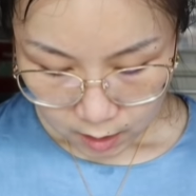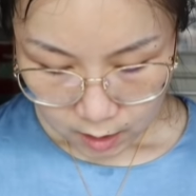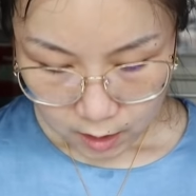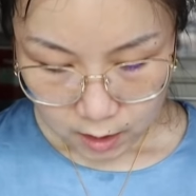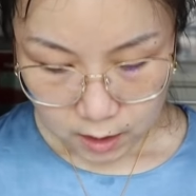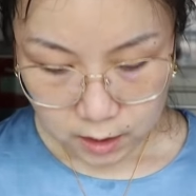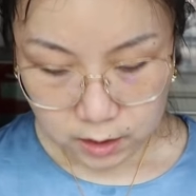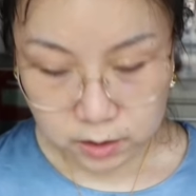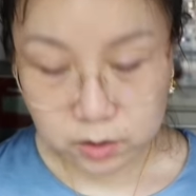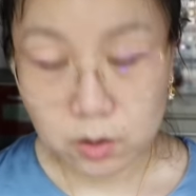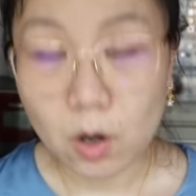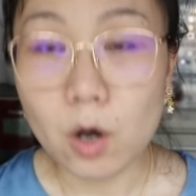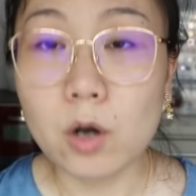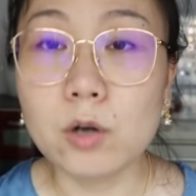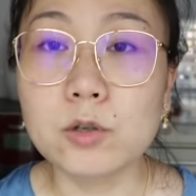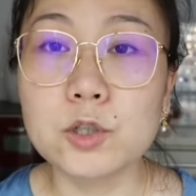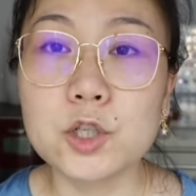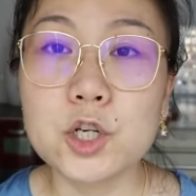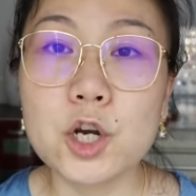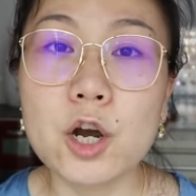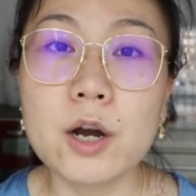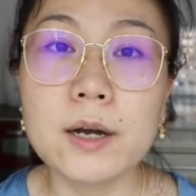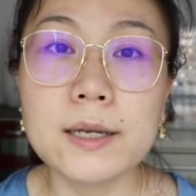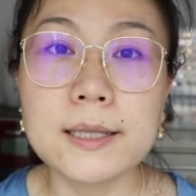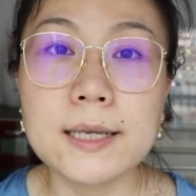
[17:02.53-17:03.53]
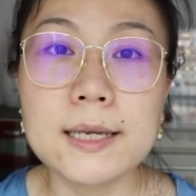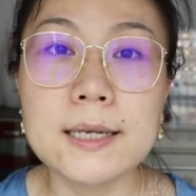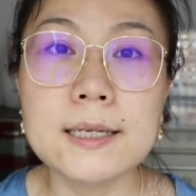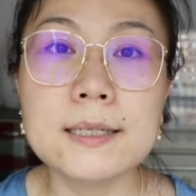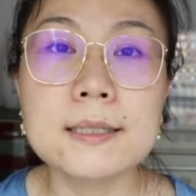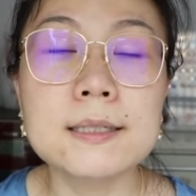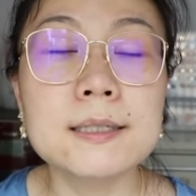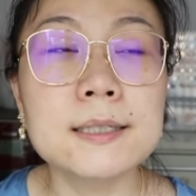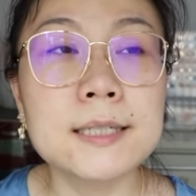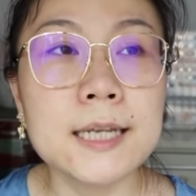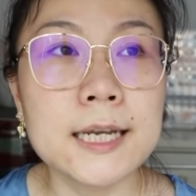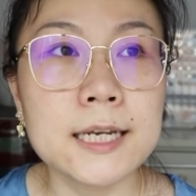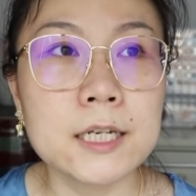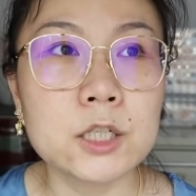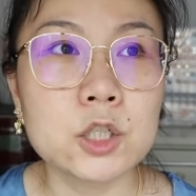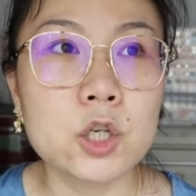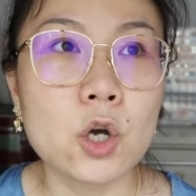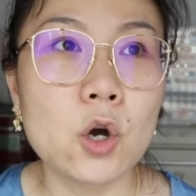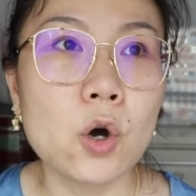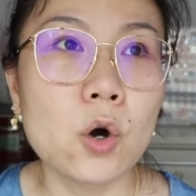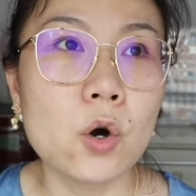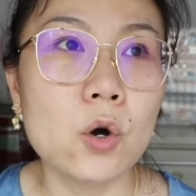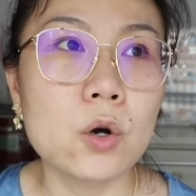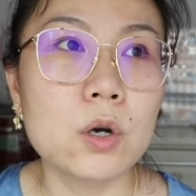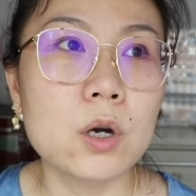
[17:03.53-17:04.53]
Is on Chinese
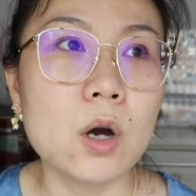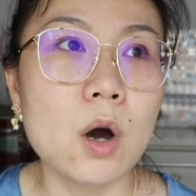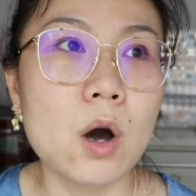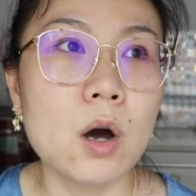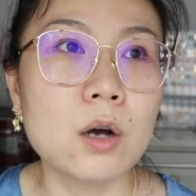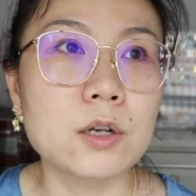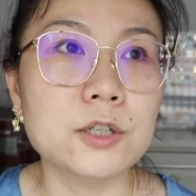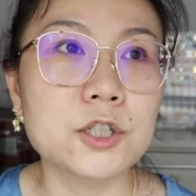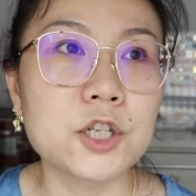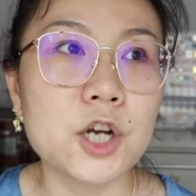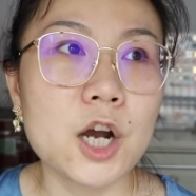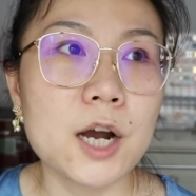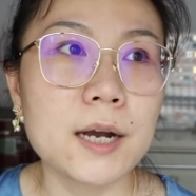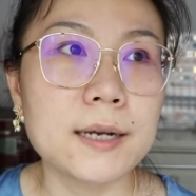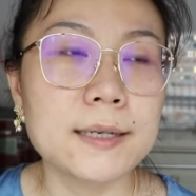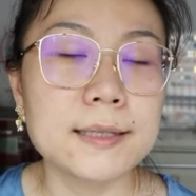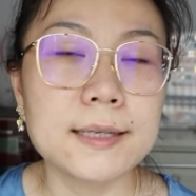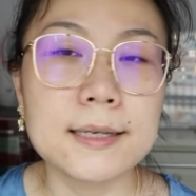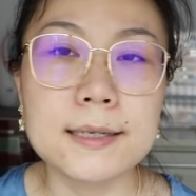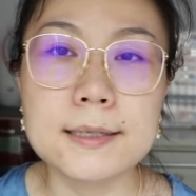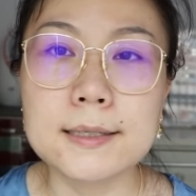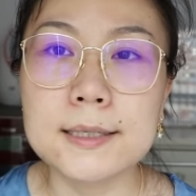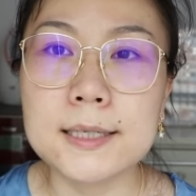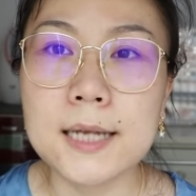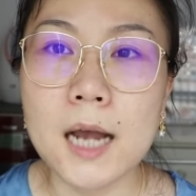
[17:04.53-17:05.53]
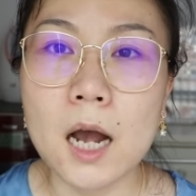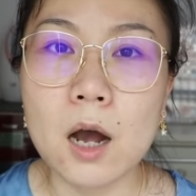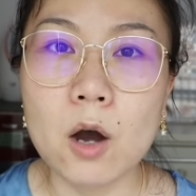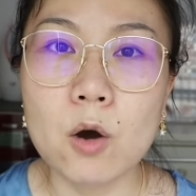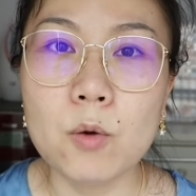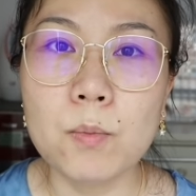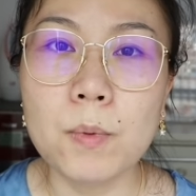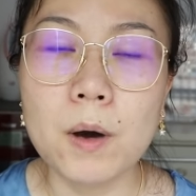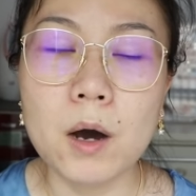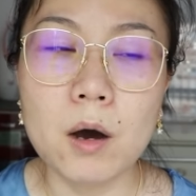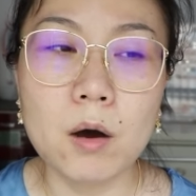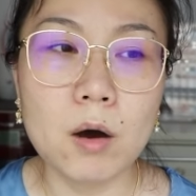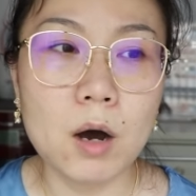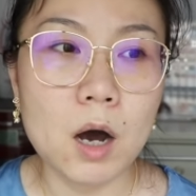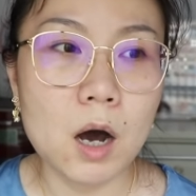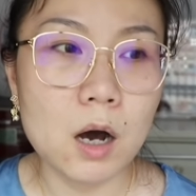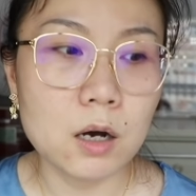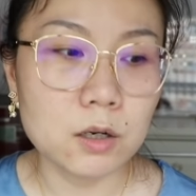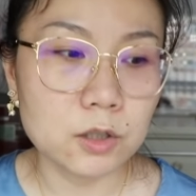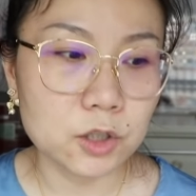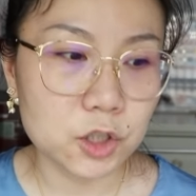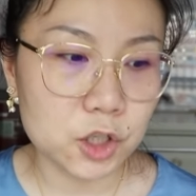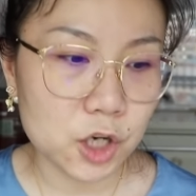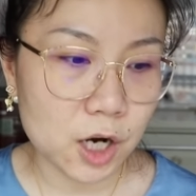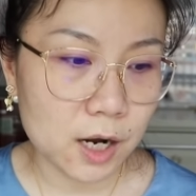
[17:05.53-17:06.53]
TikTok, on Chinese Taobao,
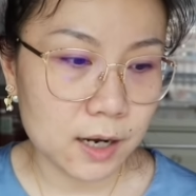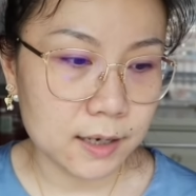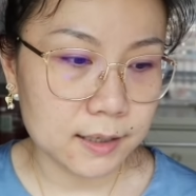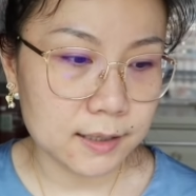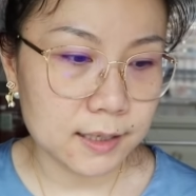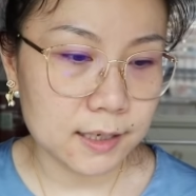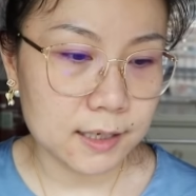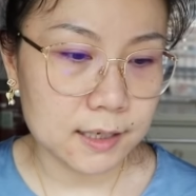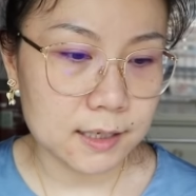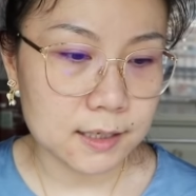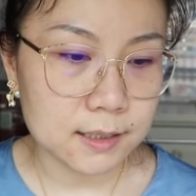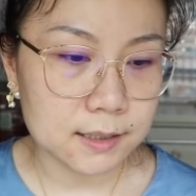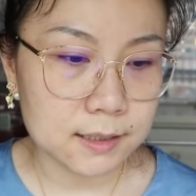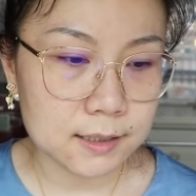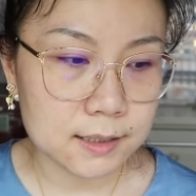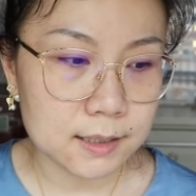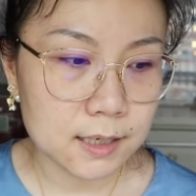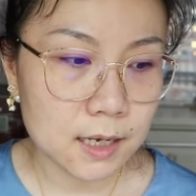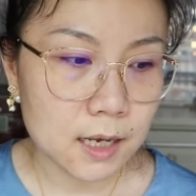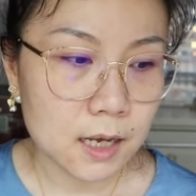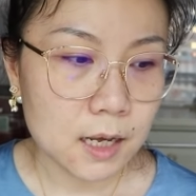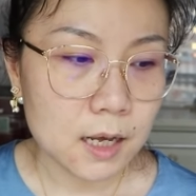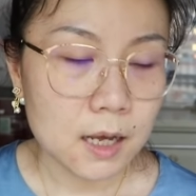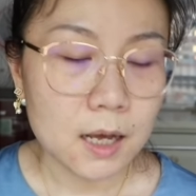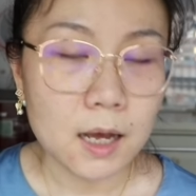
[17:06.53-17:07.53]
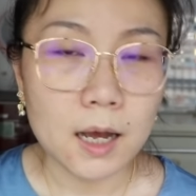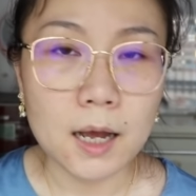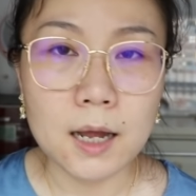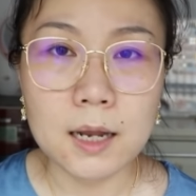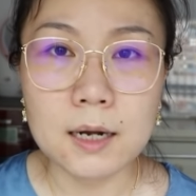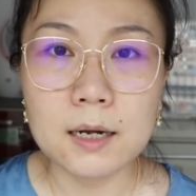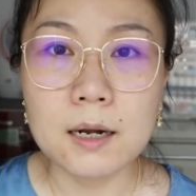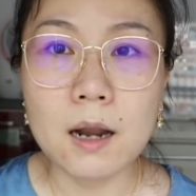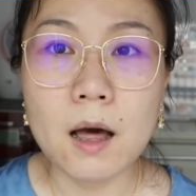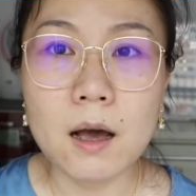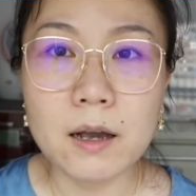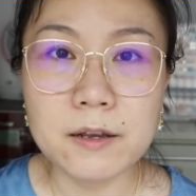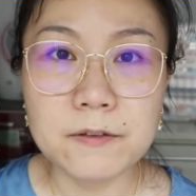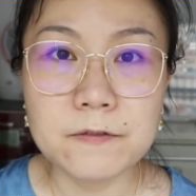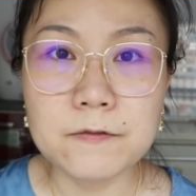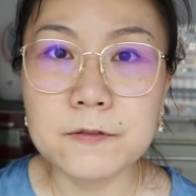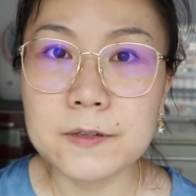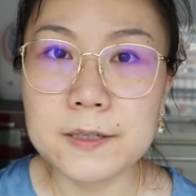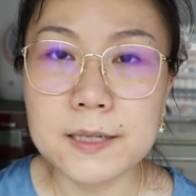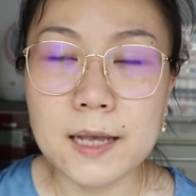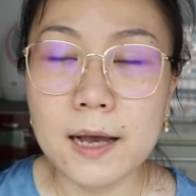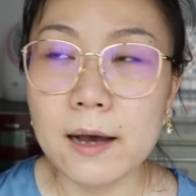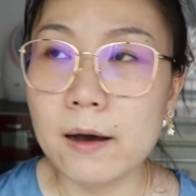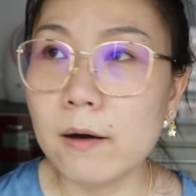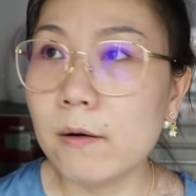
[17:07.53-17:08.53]
on Chinese
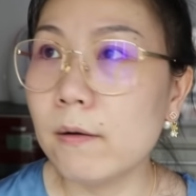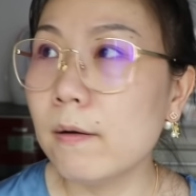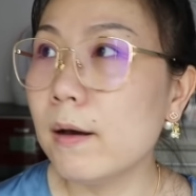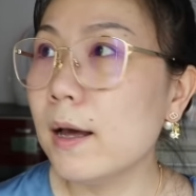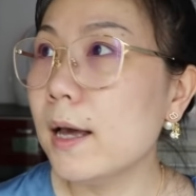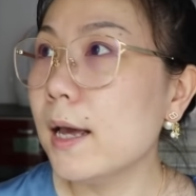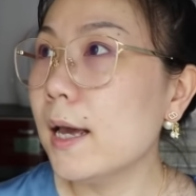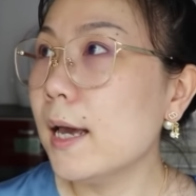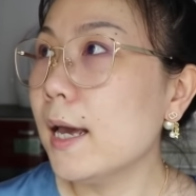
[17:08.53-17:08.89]
lifestyle,